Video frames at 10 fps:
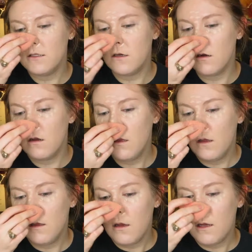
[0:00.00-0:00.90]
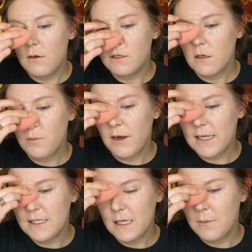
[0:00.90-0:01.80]
So it was a little
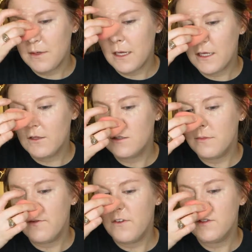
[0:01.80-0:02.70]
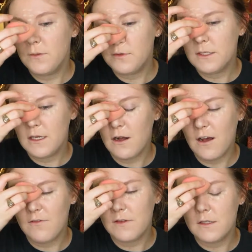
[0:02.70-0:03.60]
pricey, but I used my 15%
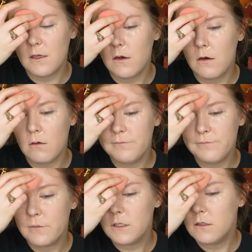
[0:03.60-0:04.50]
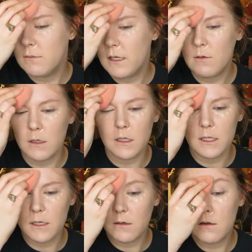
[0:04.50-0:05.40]
off, and so I made it worth
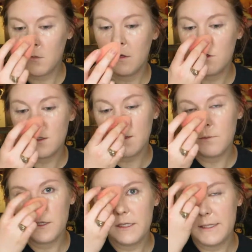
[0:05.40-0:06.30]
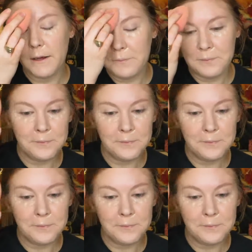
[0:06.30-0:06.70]
it. I'm just gonna blend this out.